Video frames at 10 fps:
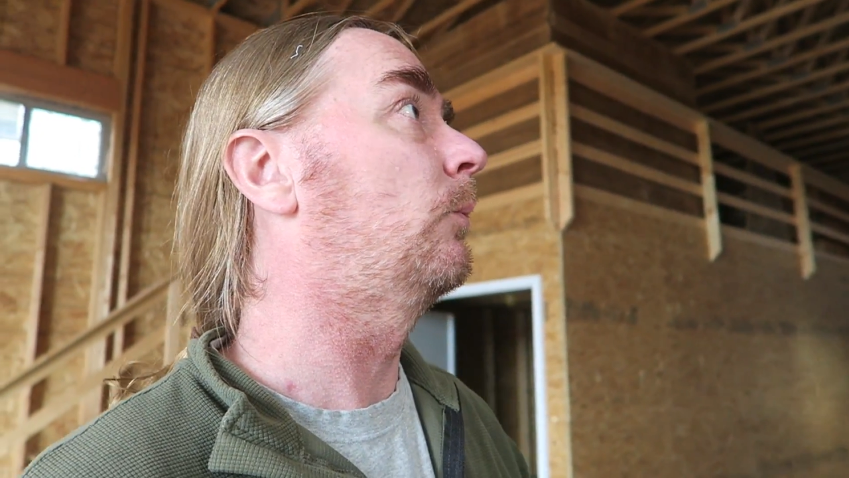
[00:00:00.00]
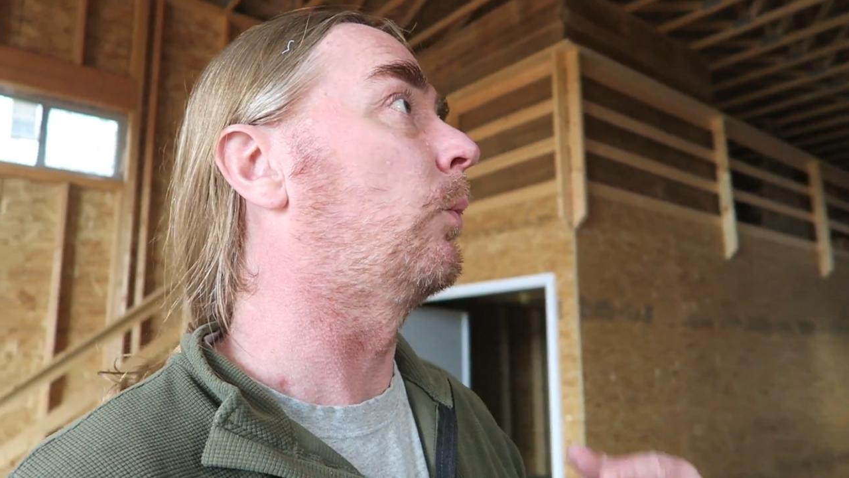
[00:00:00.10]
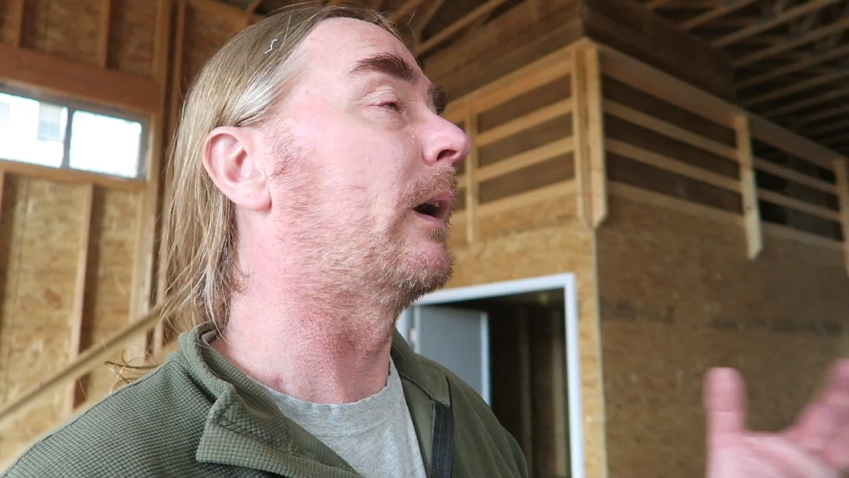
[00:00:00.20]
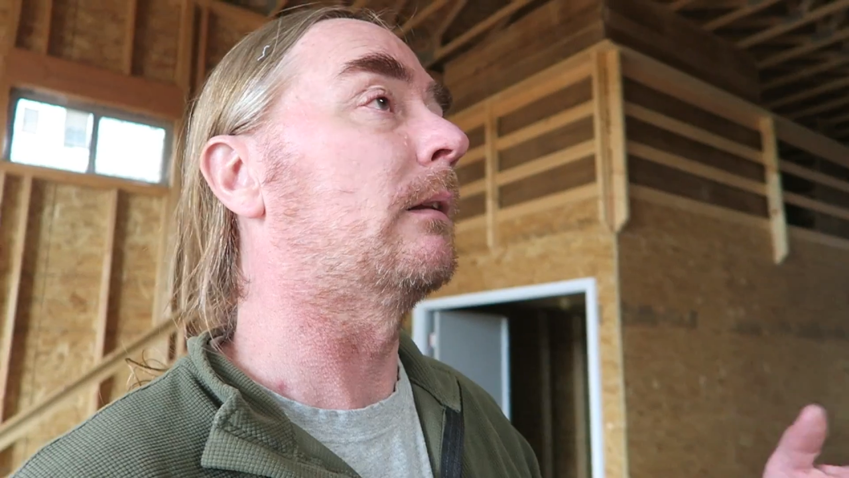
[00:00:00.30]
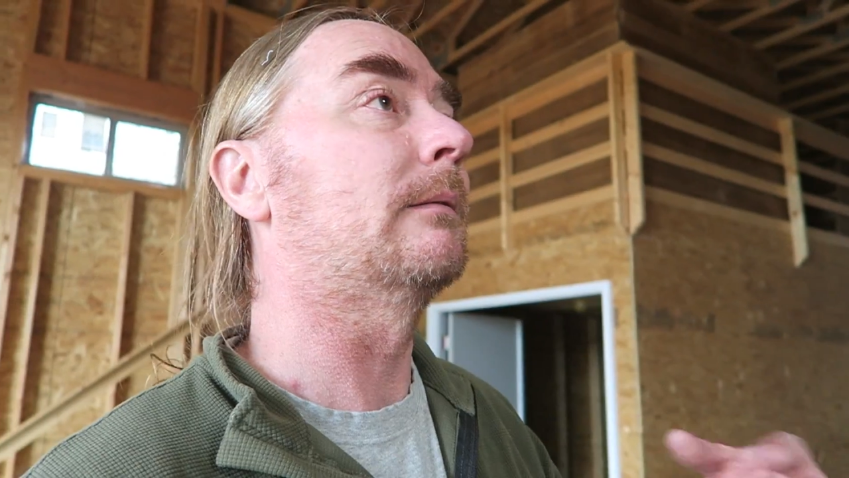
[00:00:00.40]

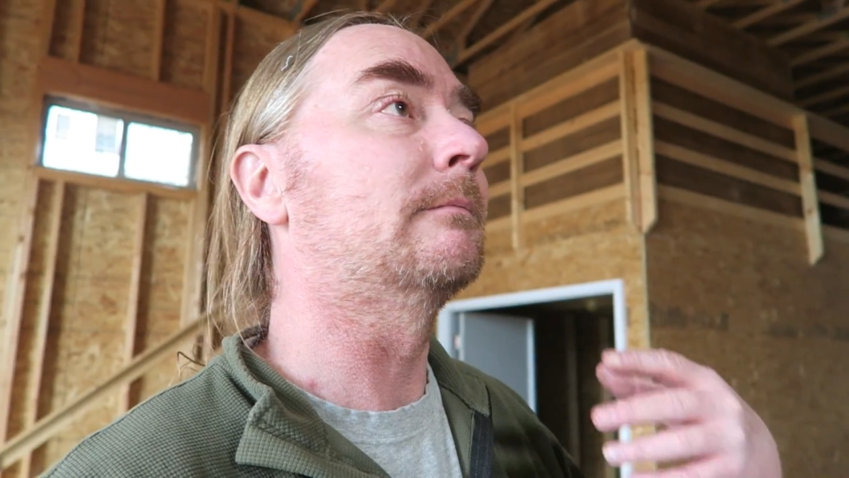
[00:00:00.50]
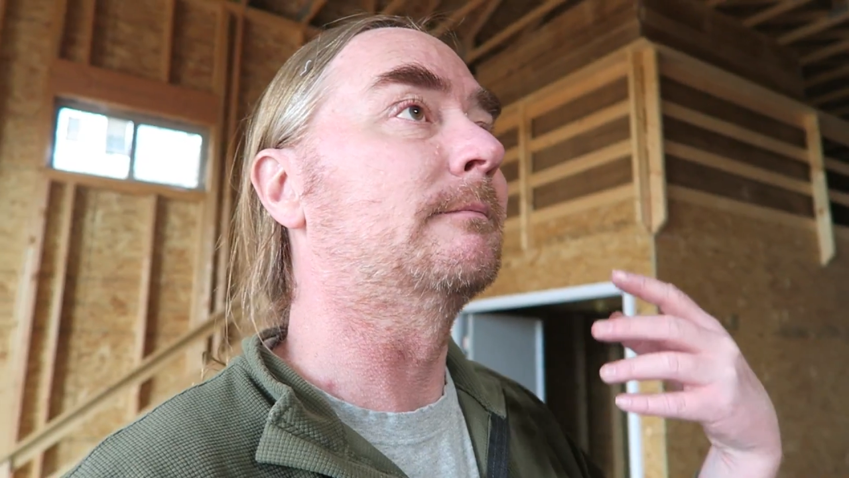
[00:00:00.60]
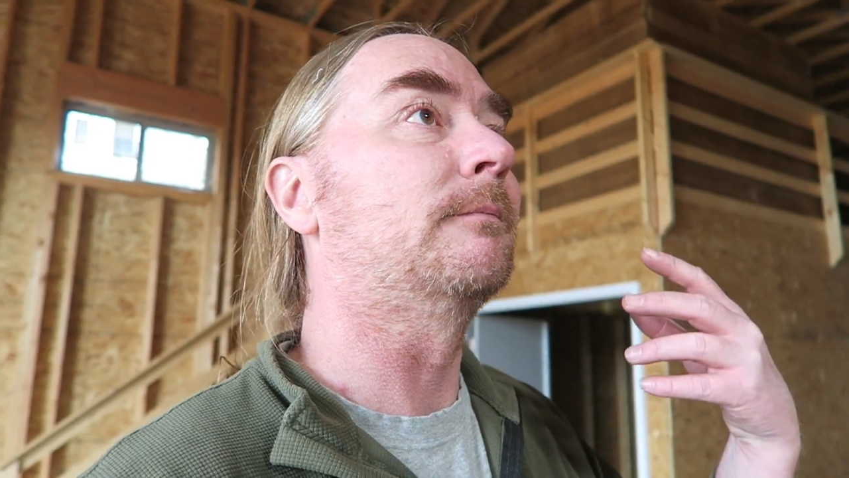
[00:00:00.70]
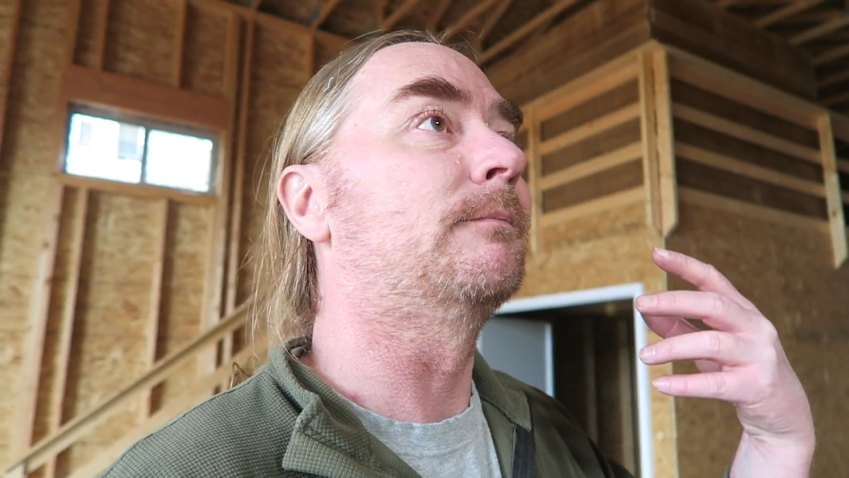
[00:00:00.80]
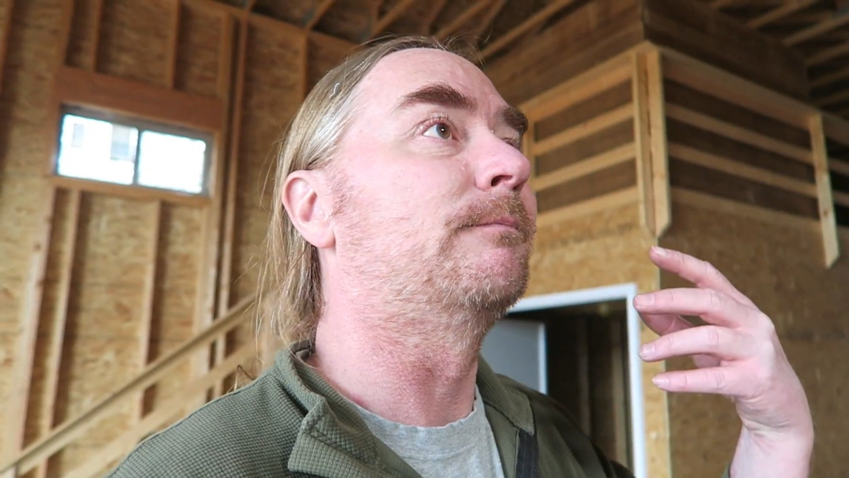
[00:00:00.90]

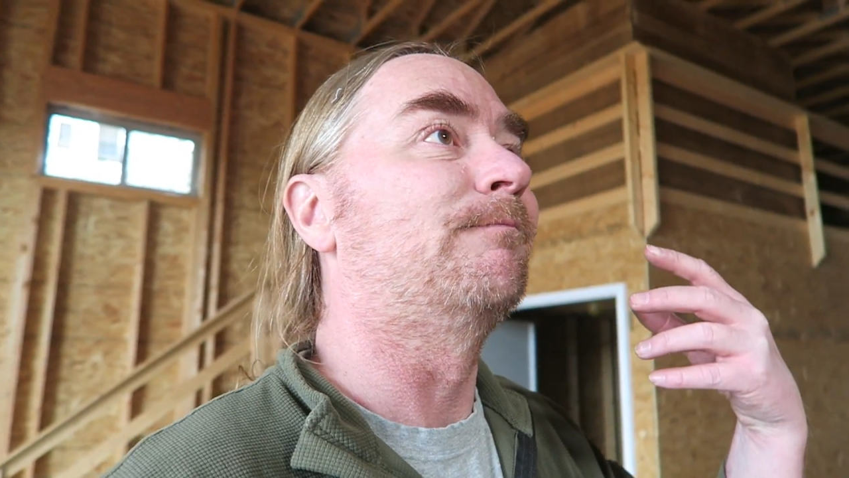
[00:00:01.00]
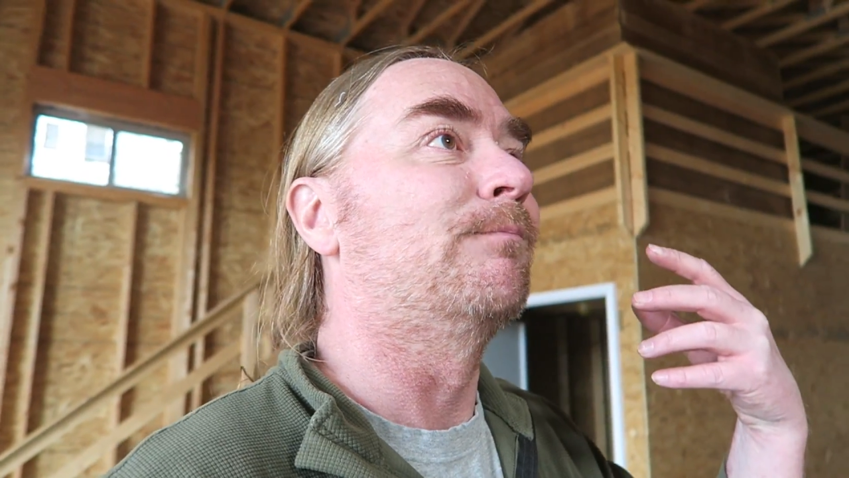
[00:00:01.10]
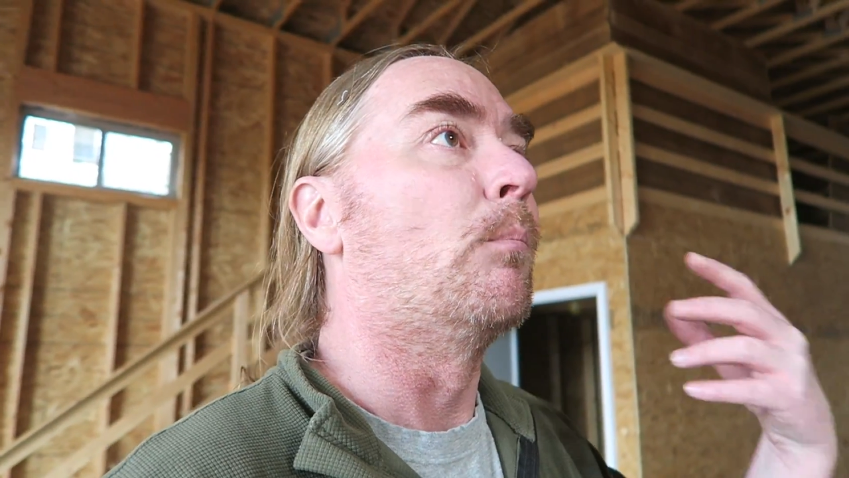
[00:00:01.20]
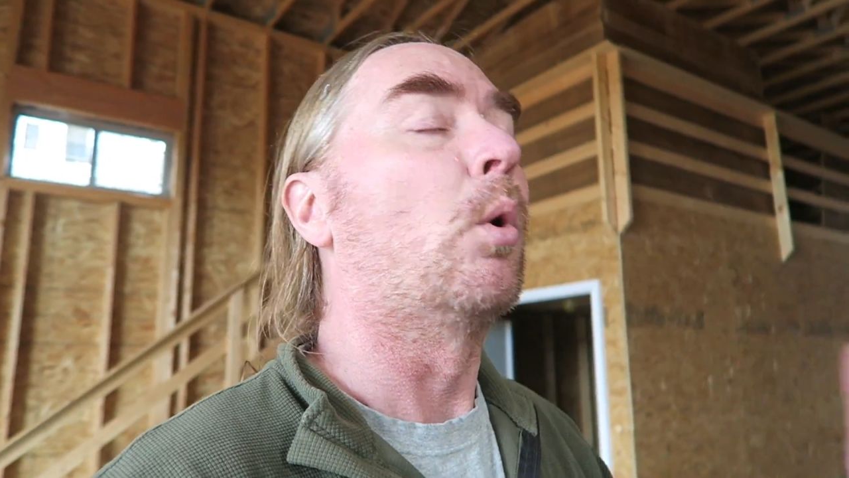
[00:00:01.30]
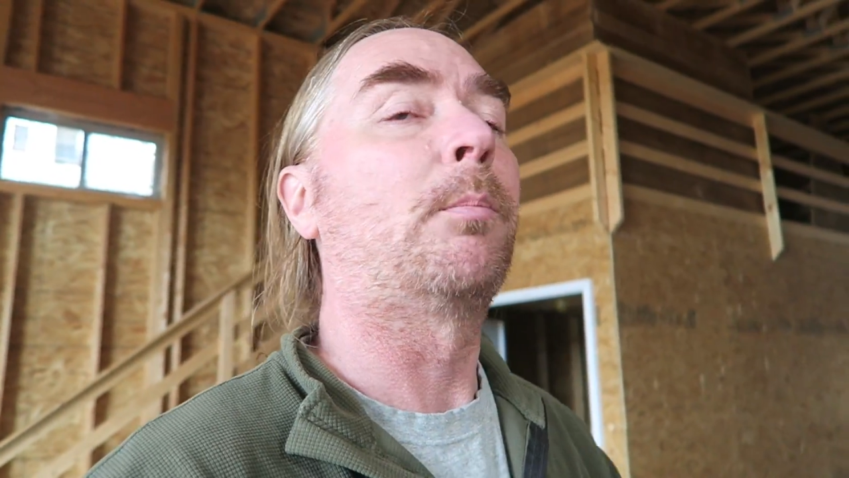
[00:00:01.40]
well,
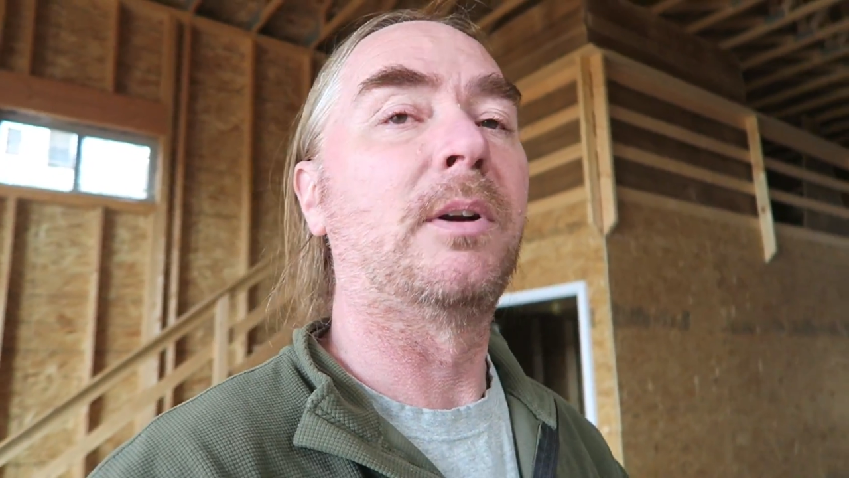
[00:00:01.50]
more